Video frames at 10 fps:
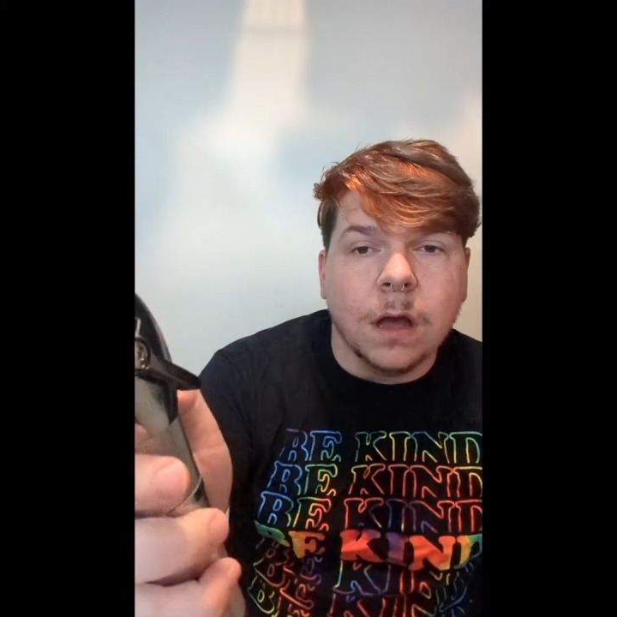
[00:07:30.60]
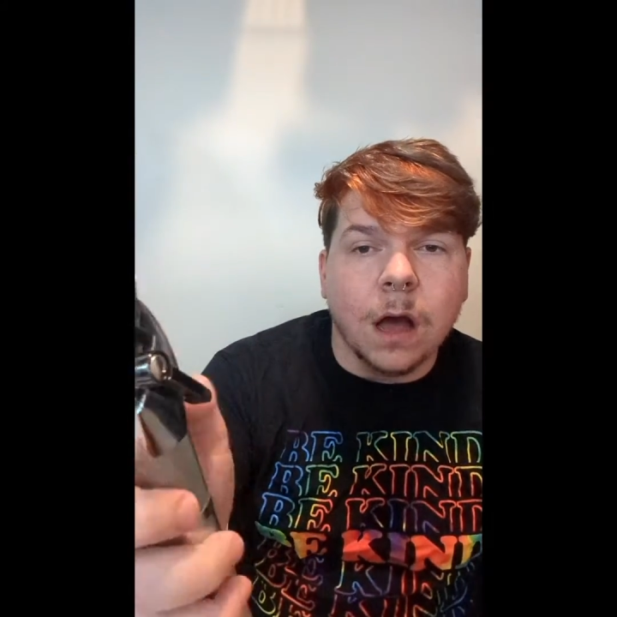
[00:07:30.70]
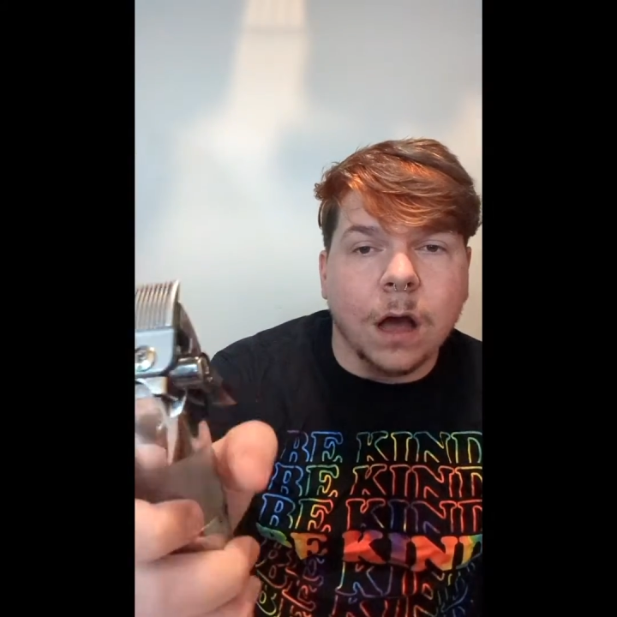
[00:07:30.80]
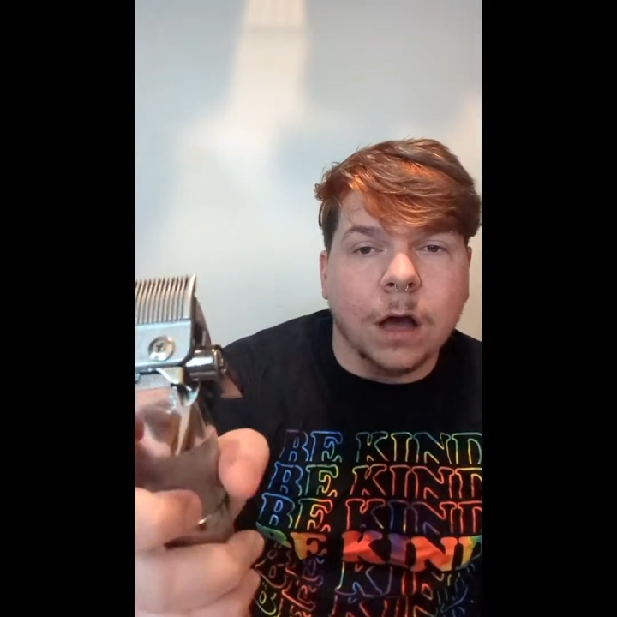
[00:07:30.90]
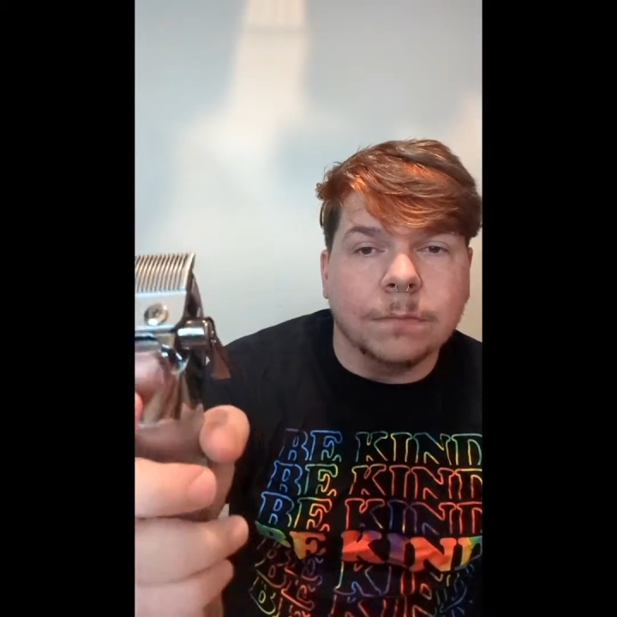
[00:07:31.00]

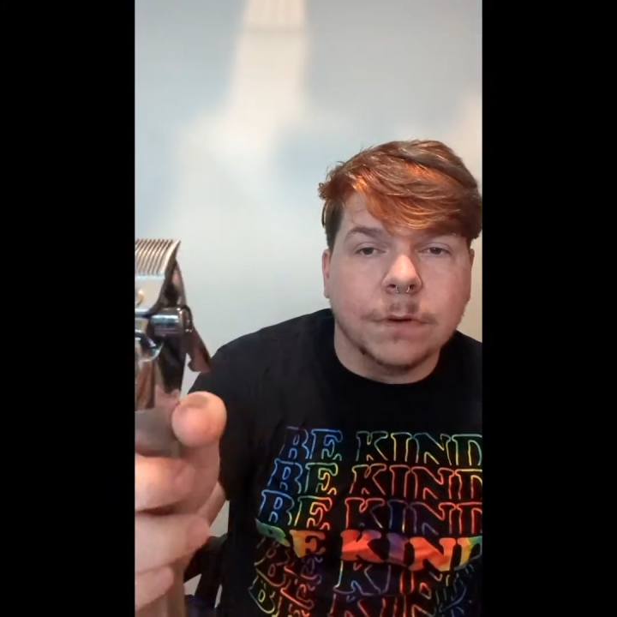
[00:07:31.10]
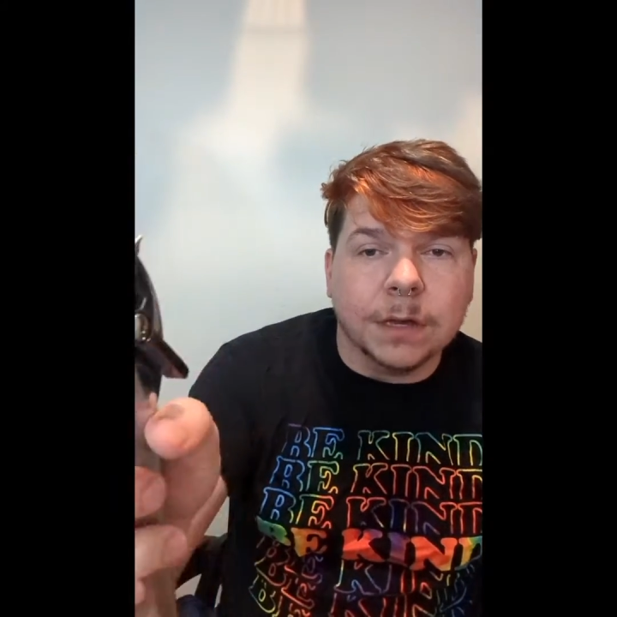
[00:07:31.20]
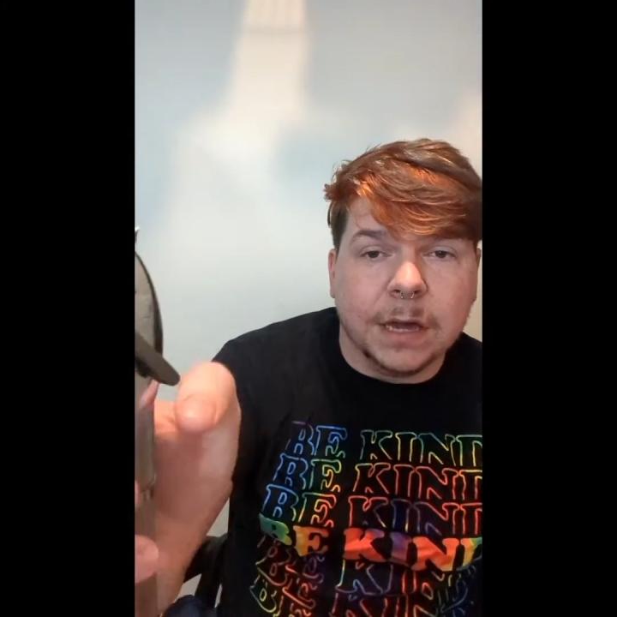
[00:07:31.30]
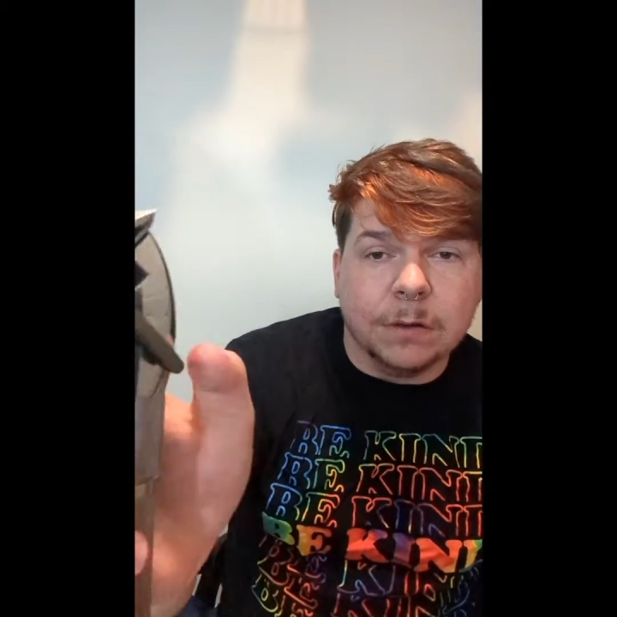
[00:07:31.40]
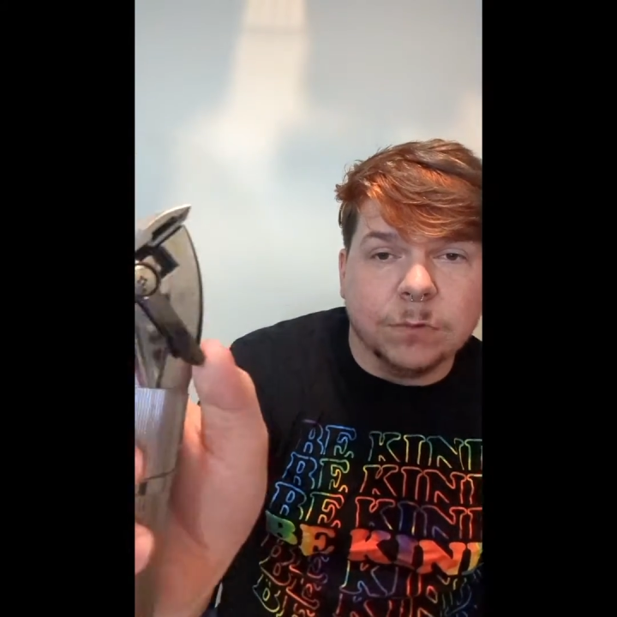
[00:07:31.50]

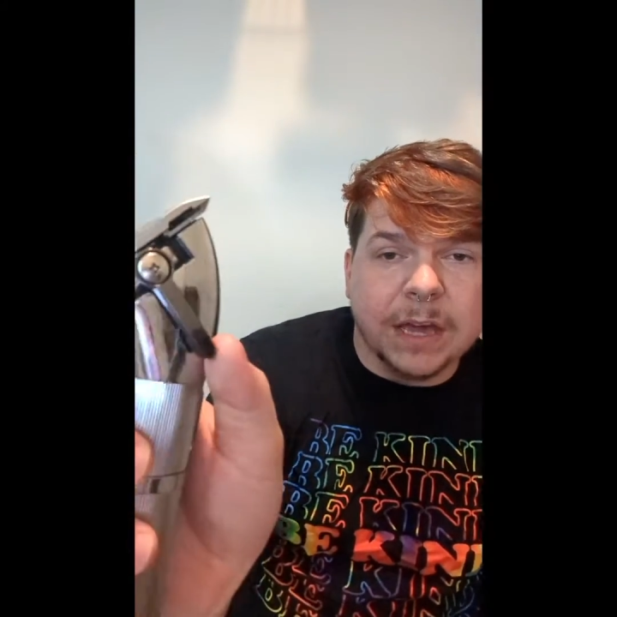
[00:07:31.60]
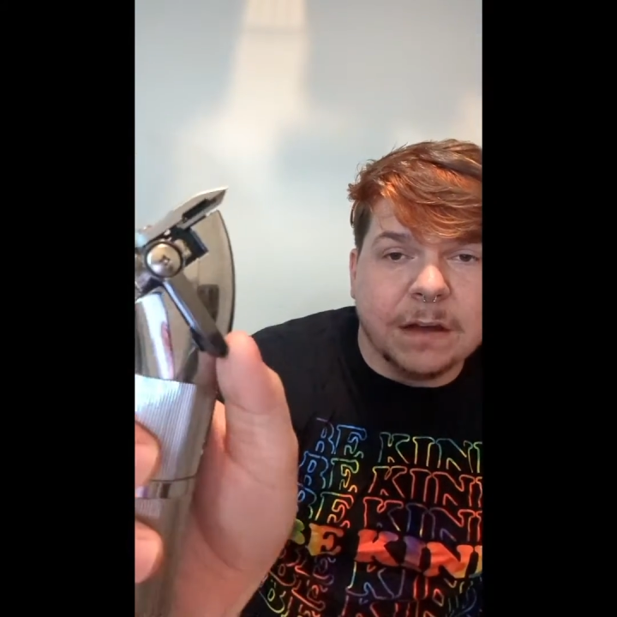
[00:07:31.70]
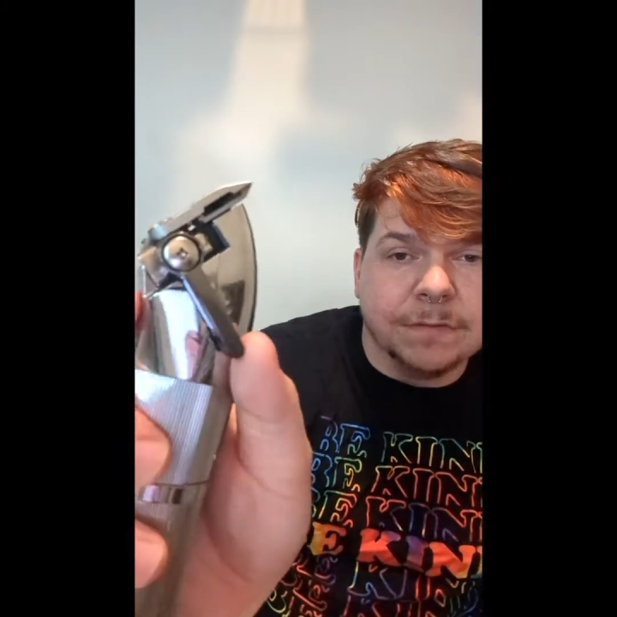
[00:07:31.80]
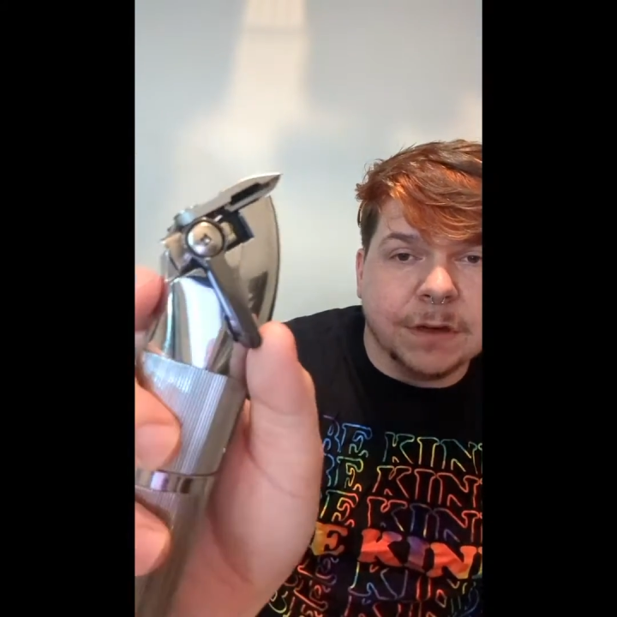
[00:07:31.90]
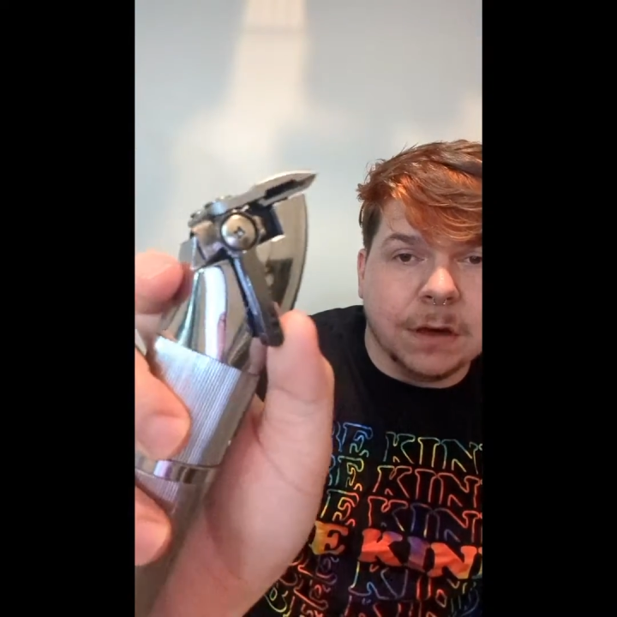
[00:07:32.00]
Again, we
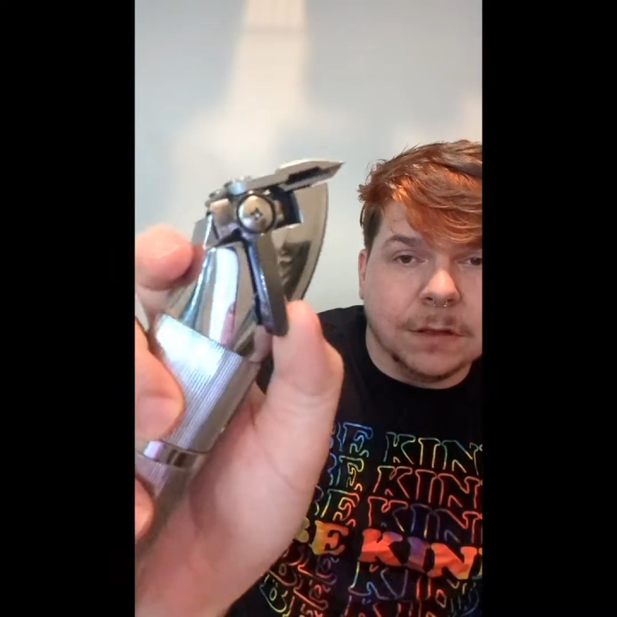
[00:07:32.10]
have the